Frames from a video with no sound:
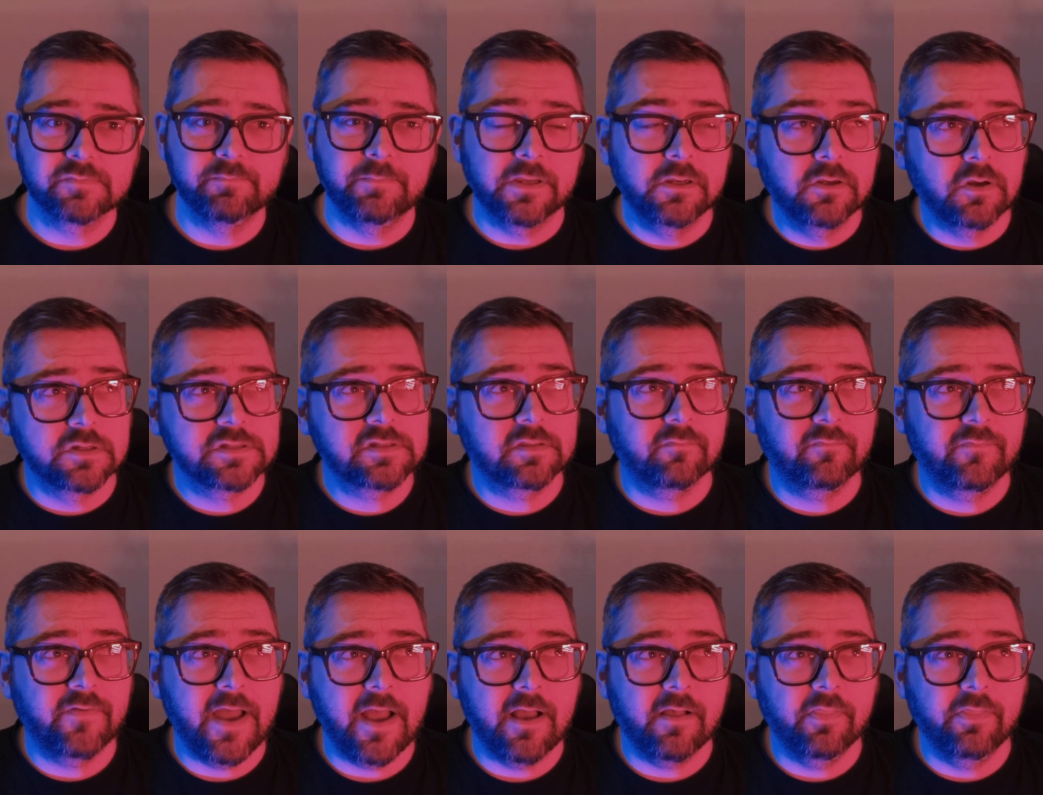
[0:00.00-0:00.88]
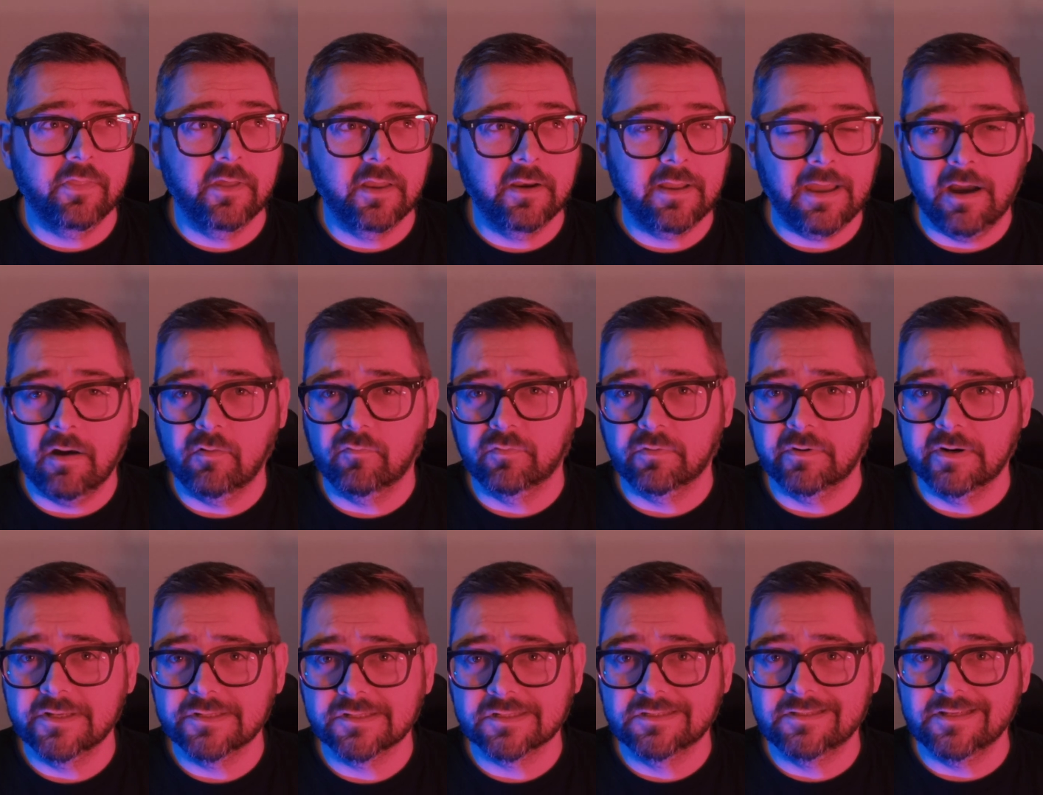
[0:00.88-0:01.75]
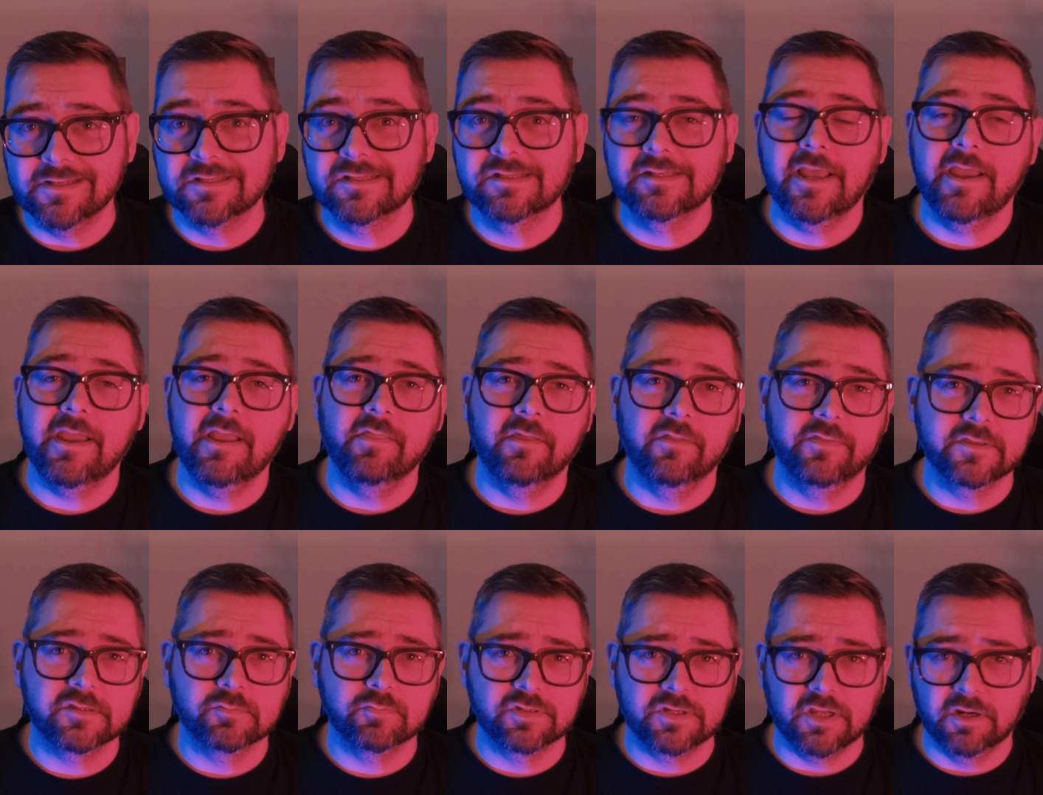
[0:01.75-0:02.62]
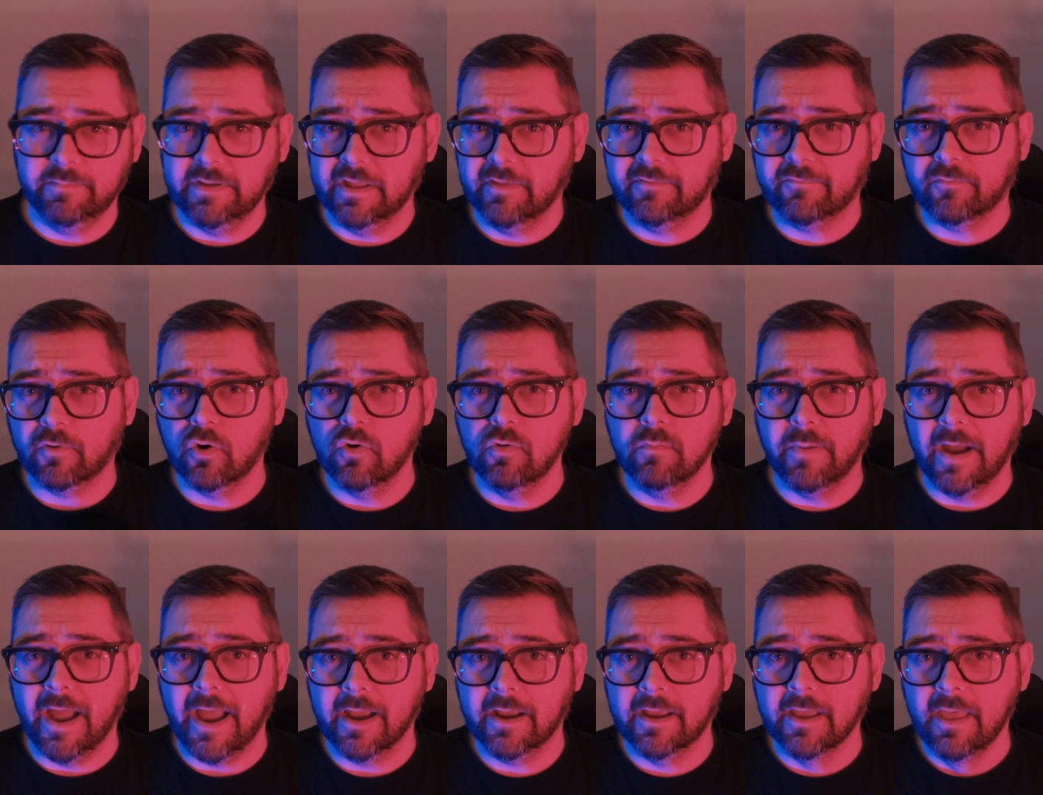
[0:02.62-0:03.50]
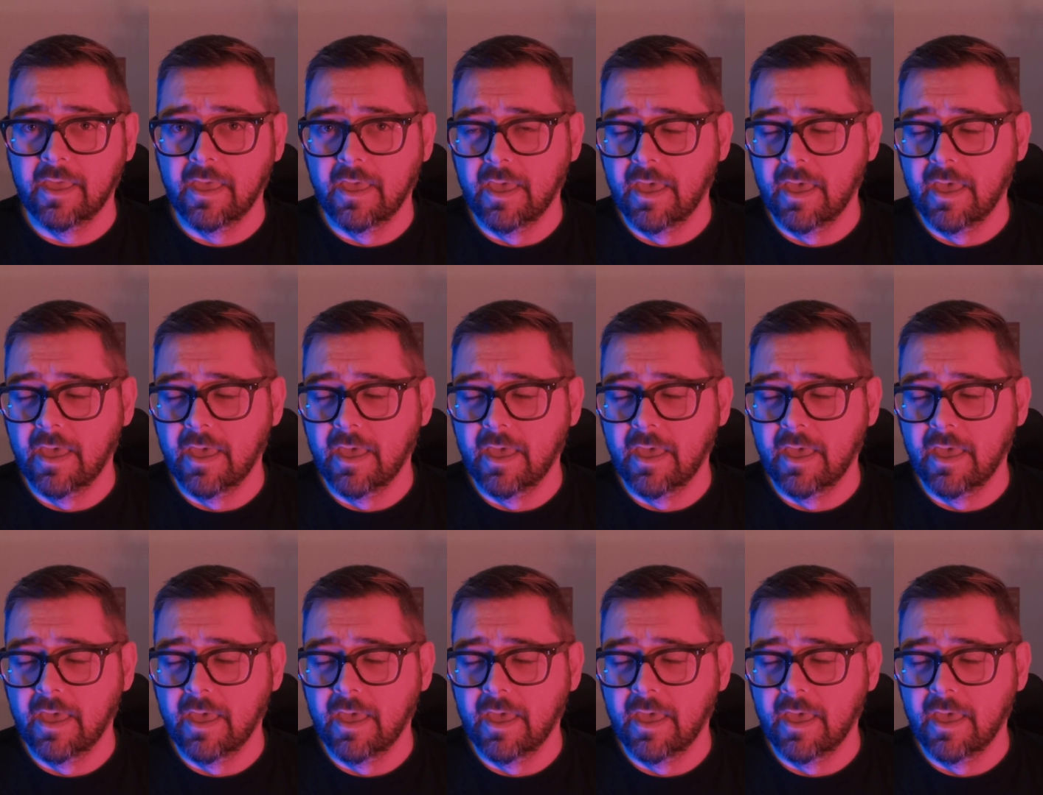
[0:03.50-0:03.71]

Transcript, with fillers: because of the fact that Alvarez did say that this was going to be a throwback.